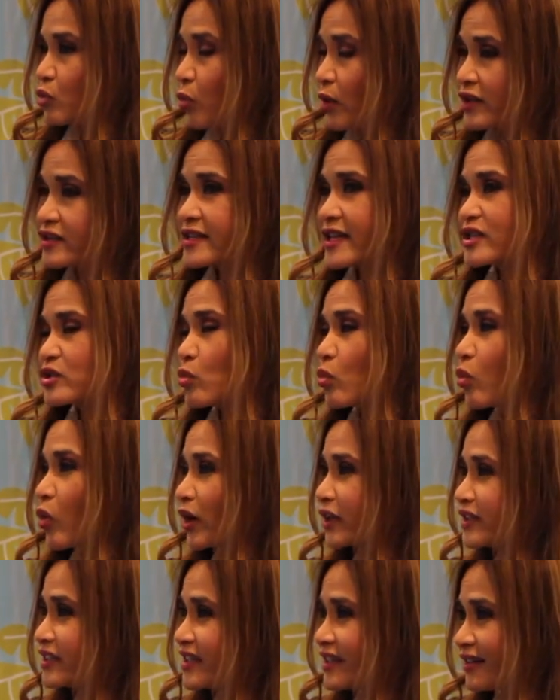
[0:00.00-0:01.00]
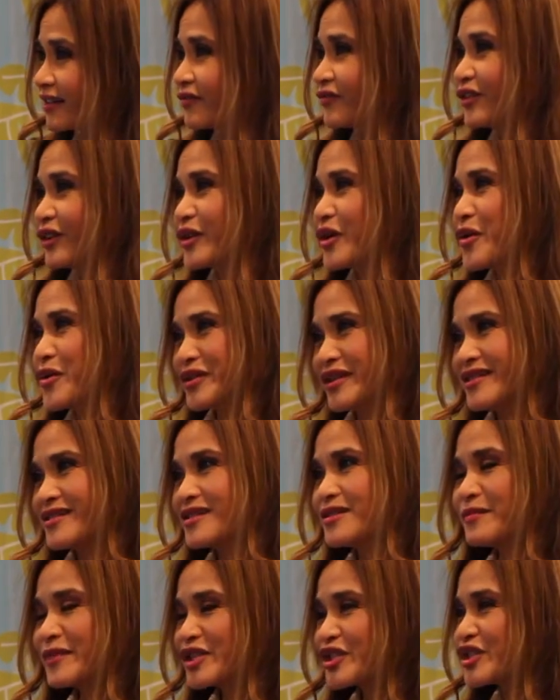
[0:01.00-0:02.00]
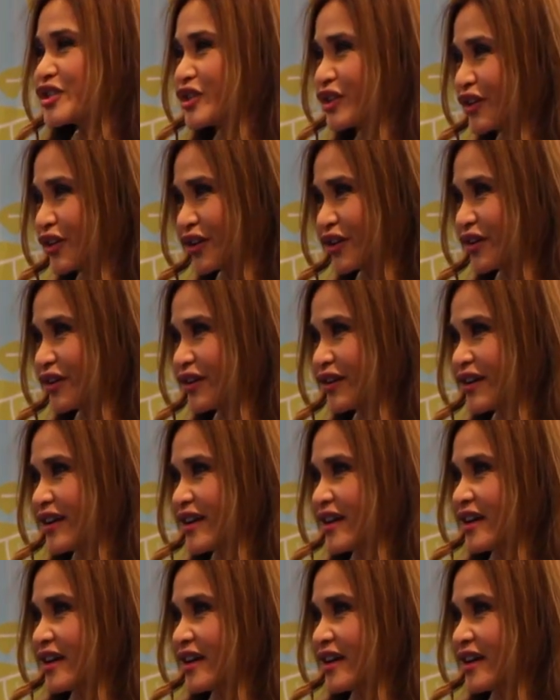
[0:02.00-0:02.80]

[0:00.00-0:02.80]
It takes 1 year for a coconut to mature.